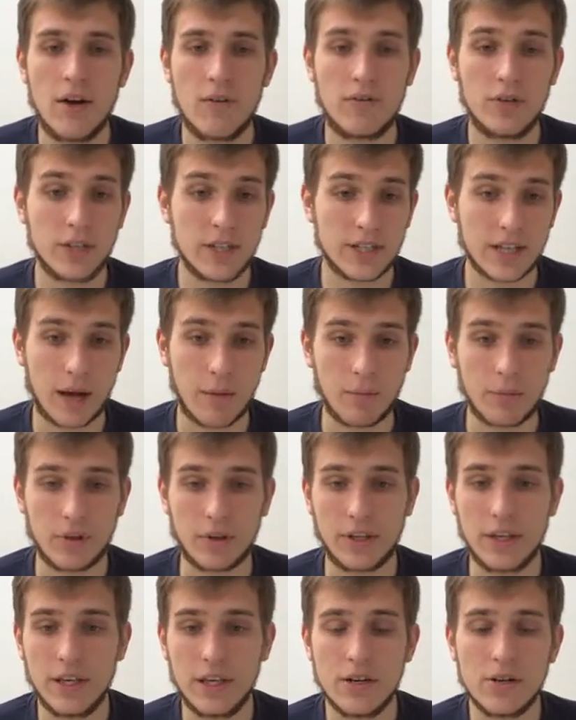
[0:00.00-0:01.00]
For
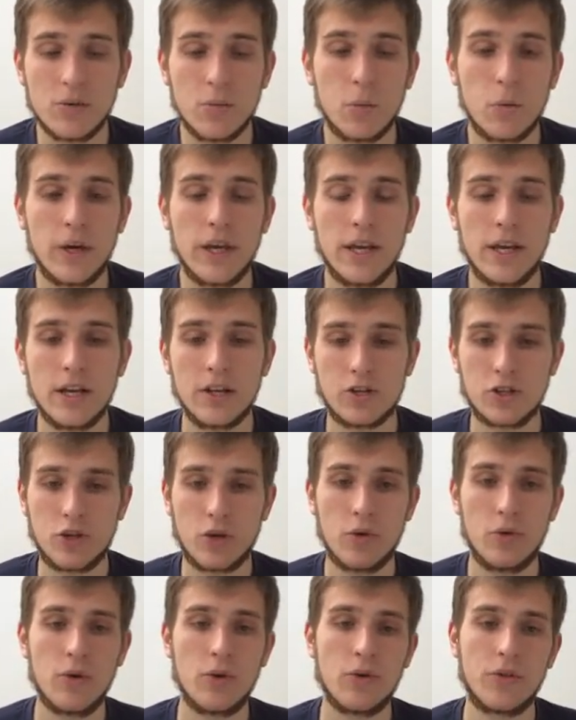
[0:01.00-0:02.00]
example, here we
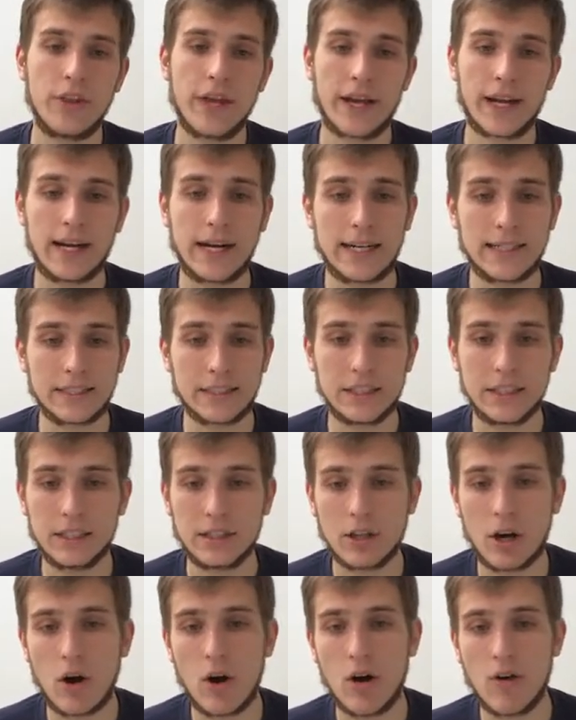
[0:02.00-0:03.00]
show you the
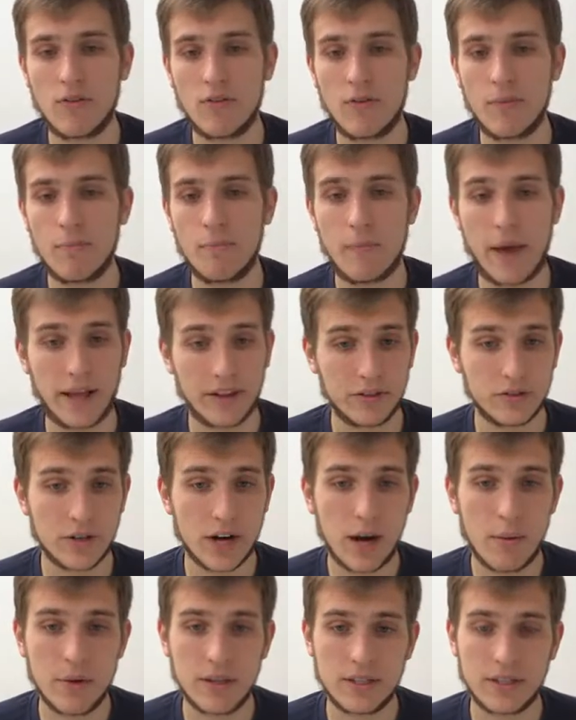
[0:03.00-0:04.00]
content of
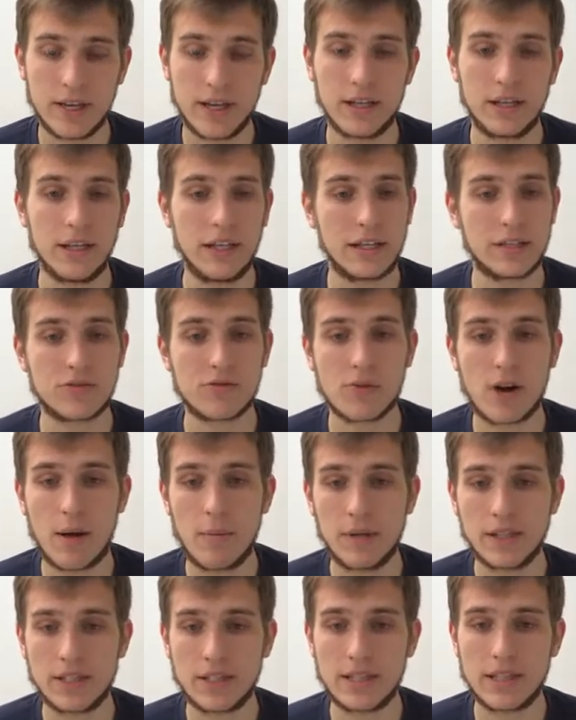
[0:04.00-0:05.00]
MetaRobots and
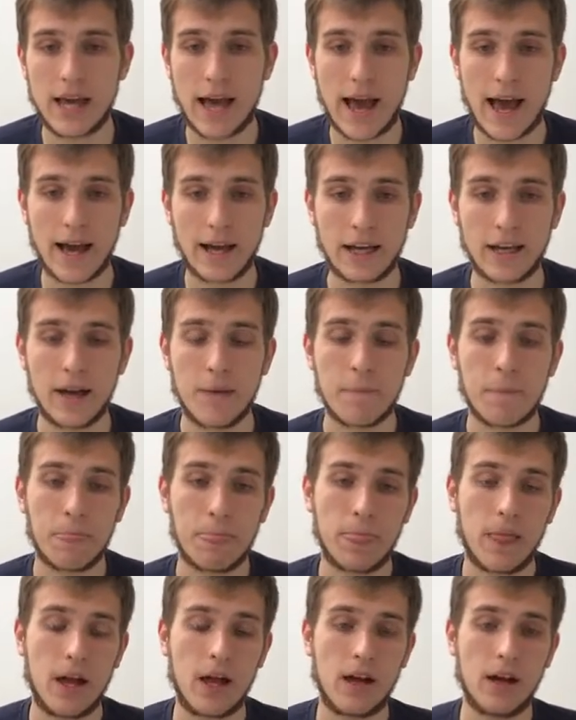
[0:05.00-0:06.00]
XRobots tag
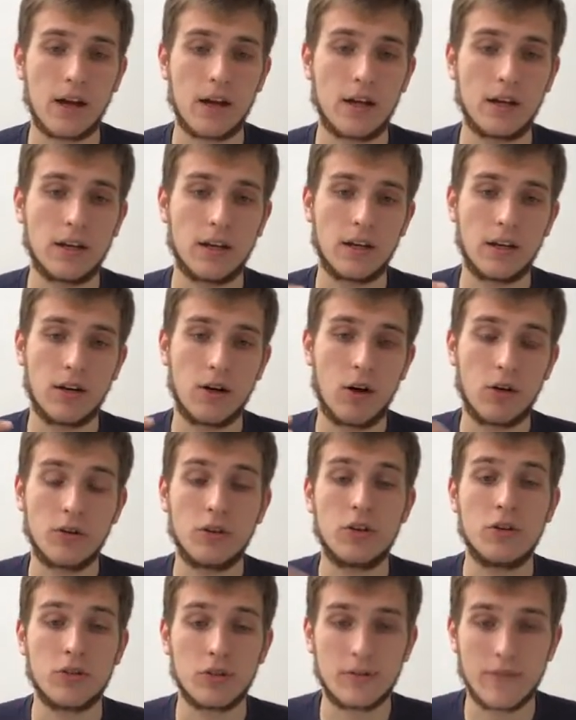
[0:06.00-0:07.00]

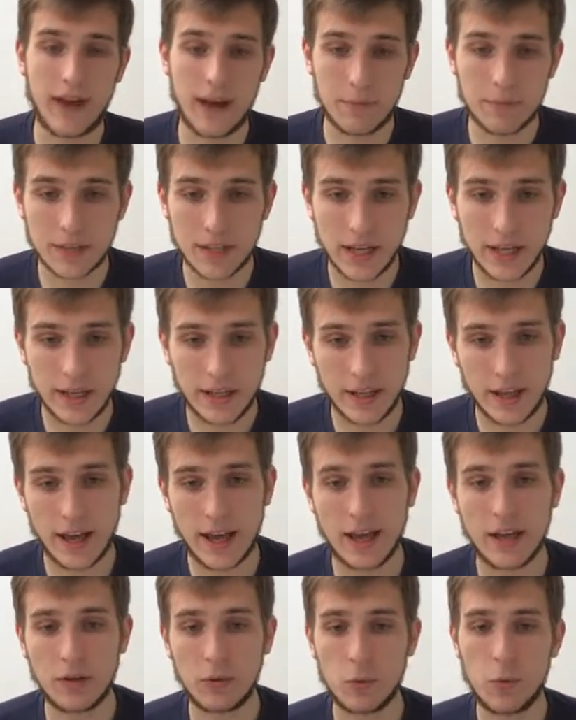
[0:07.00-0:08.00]
on your website,
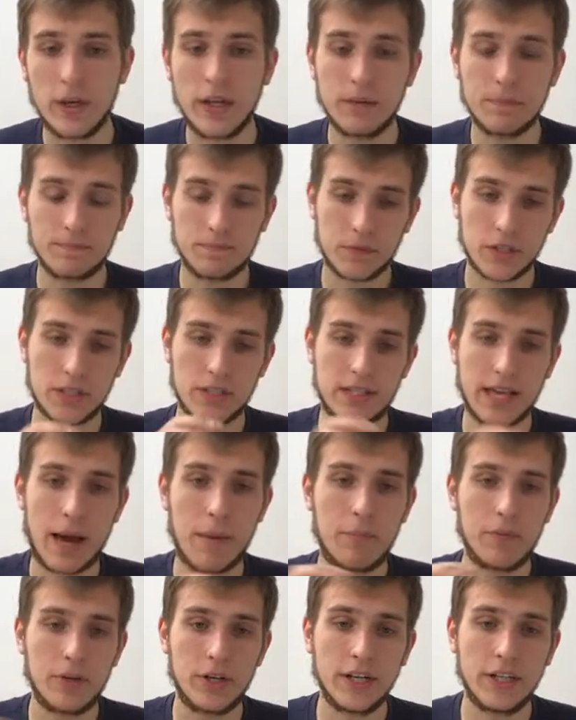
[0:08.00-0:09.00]
and we
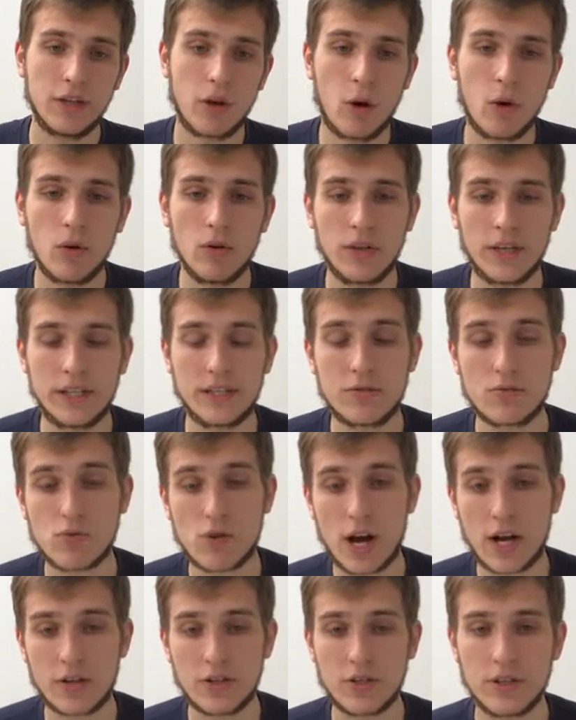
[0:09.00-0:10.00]
separate all the
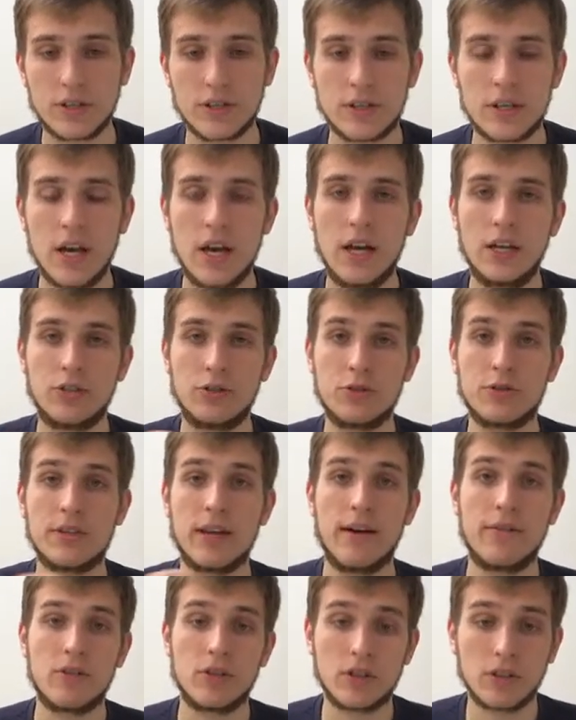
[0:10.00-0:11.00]
instructions to
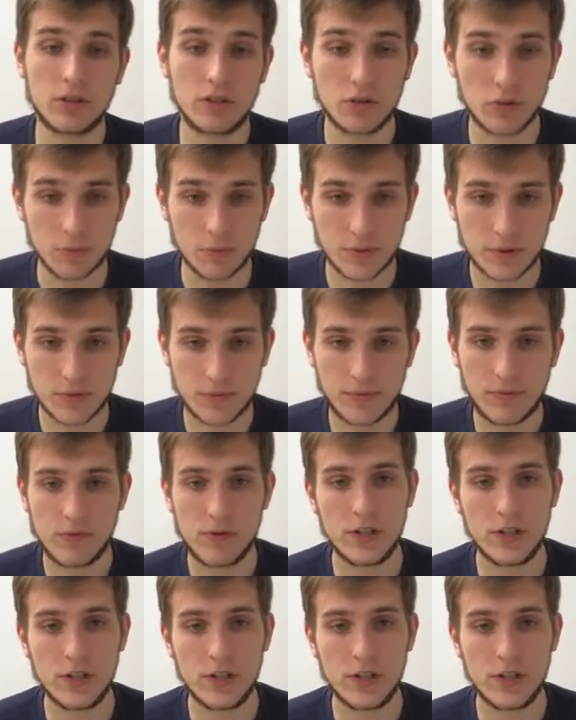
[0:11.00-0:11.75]
several groups.